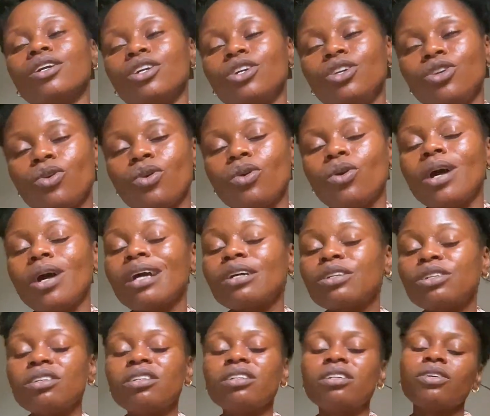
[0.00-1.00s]
you're
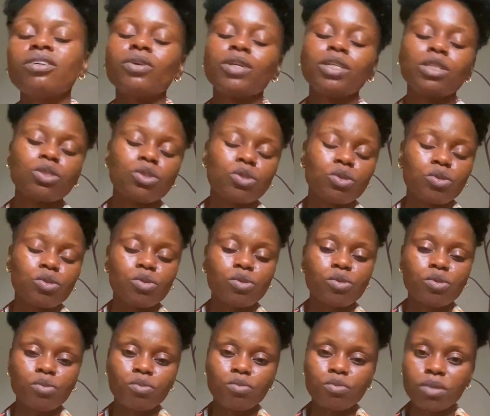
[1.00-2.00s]
actually going to
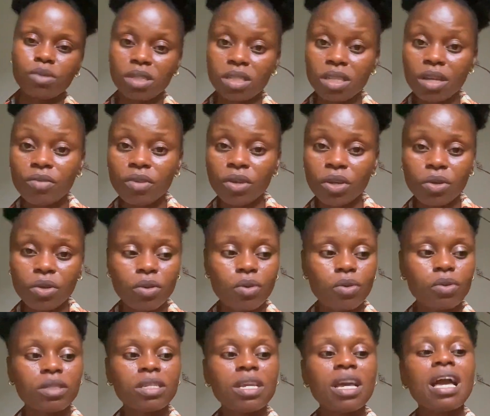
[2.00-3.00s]
preserve your
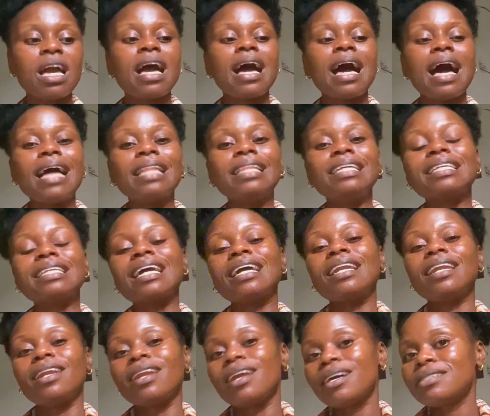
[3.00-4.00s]
yogurt and it
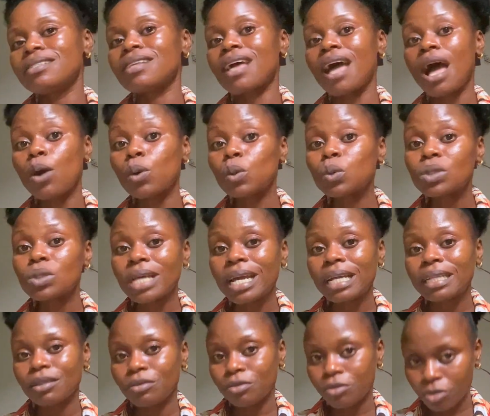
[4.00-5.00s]
can last
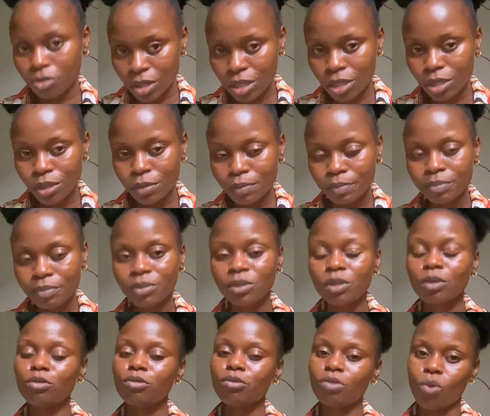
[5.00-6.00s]
outside the fridge
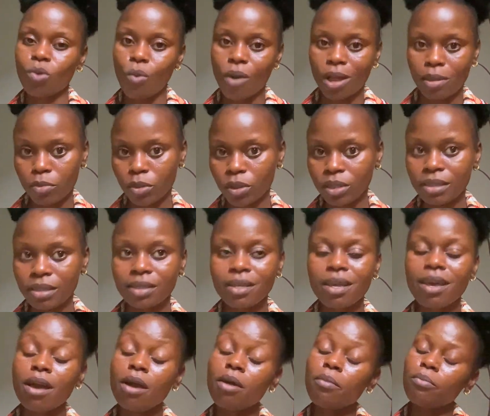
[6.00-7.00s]
for 1 month.
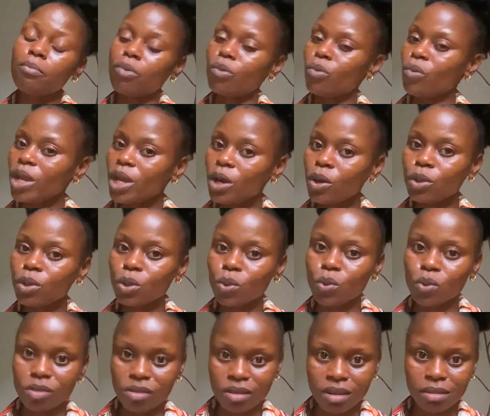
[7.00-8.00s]
But we all
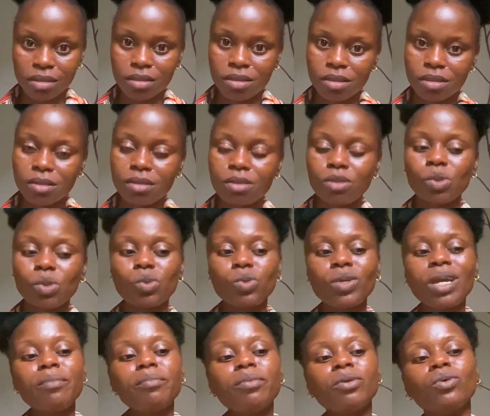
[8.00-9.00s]
know that
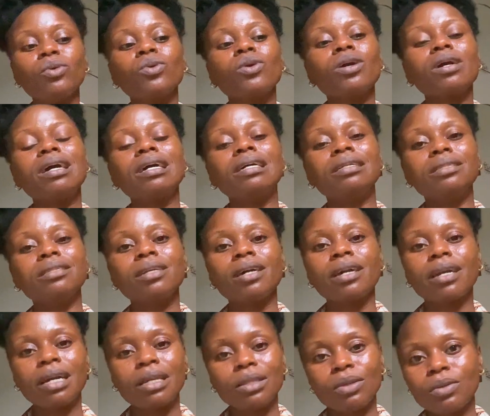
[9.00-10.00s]
soya milk and
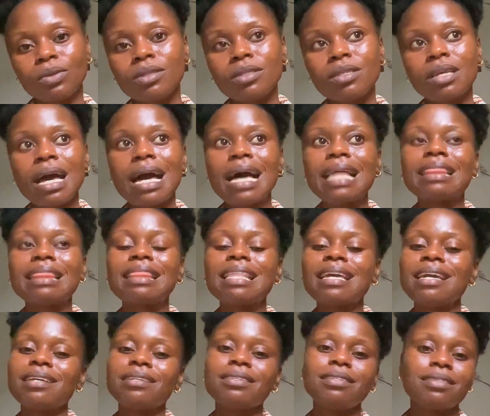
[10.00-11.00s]
tiger nuts are
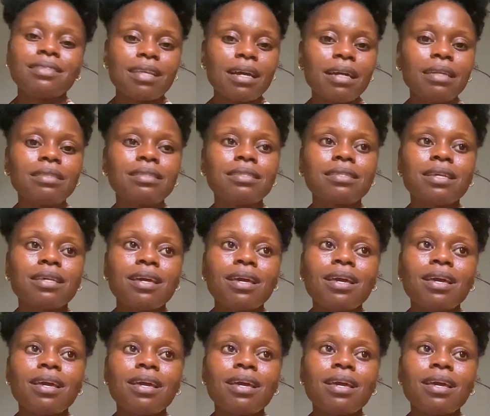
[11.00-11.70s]
things that